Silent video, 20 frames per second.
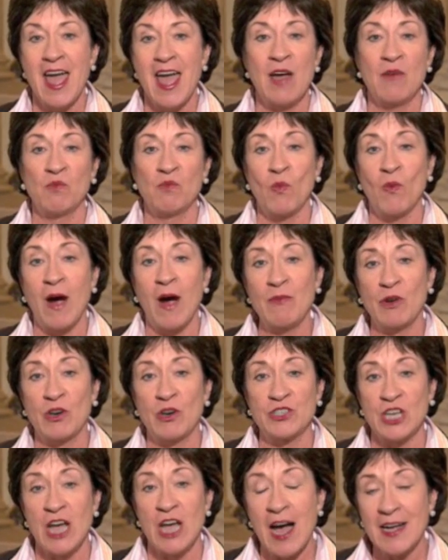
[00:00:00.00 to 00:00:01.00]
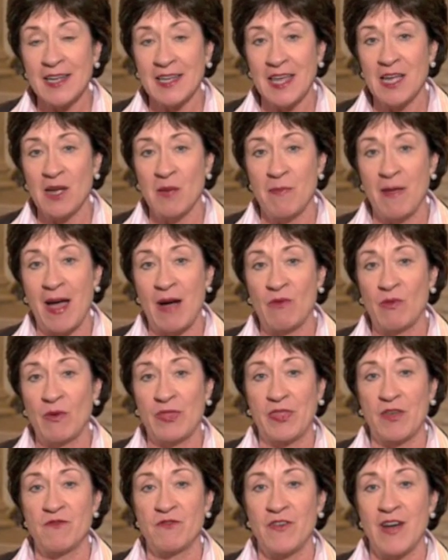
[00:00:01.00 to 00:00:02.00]
and what we're talking about
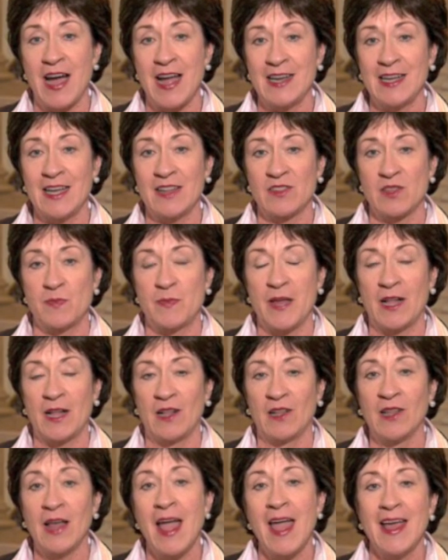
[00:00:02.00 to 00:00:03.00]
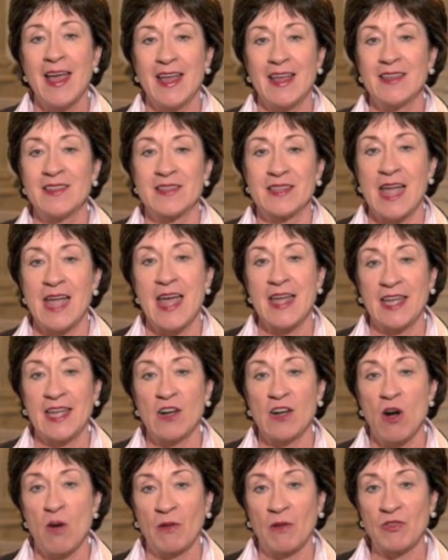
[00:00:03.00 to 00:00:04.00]
with the finance bill is
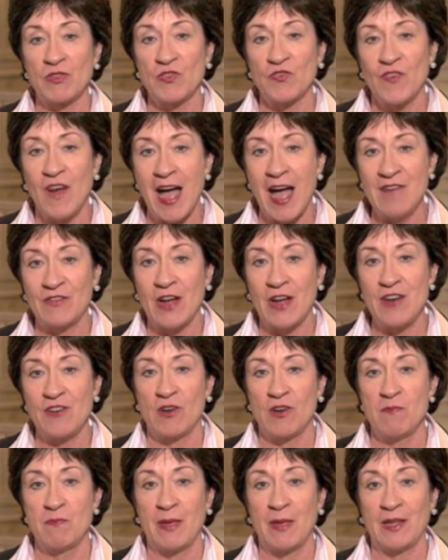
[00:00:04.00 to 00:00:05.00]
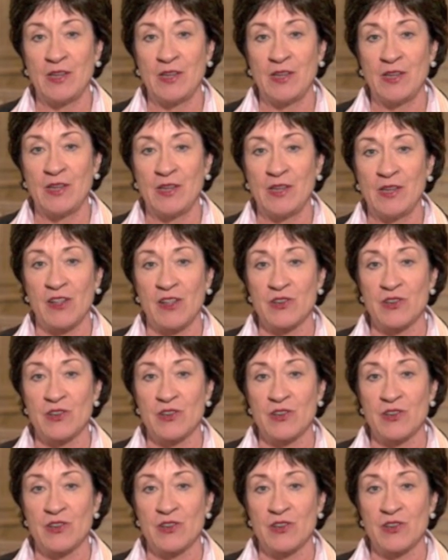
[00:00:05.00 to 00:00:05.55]
taking almost $500 billion